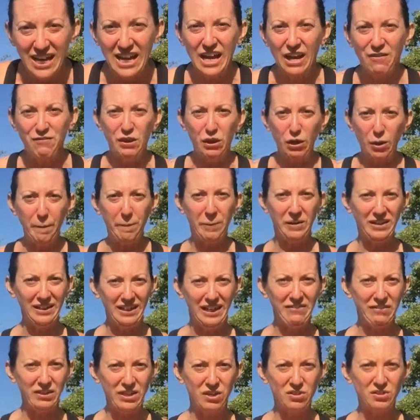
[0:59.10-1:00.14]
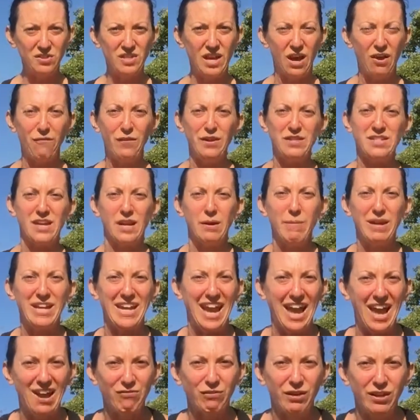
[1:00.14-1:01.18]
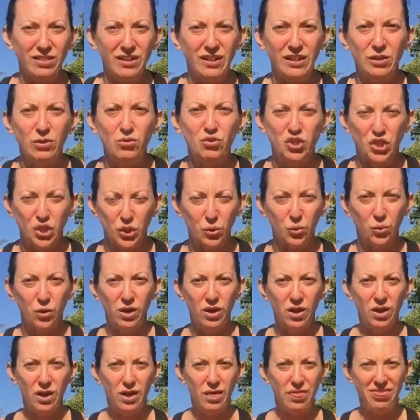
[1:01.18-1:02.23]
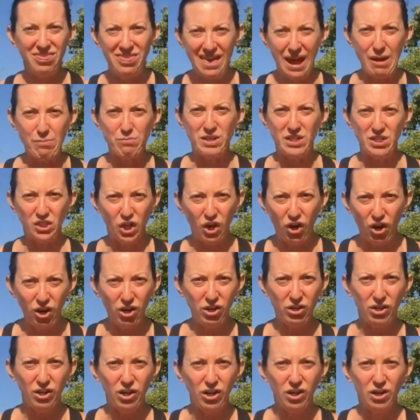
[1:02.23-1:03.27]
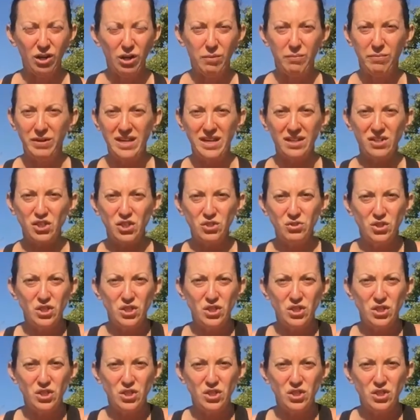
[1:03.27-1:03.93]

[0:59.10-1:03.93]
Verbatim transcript: If you don't believe in yourself, it's gonna make everything you do that much harder because you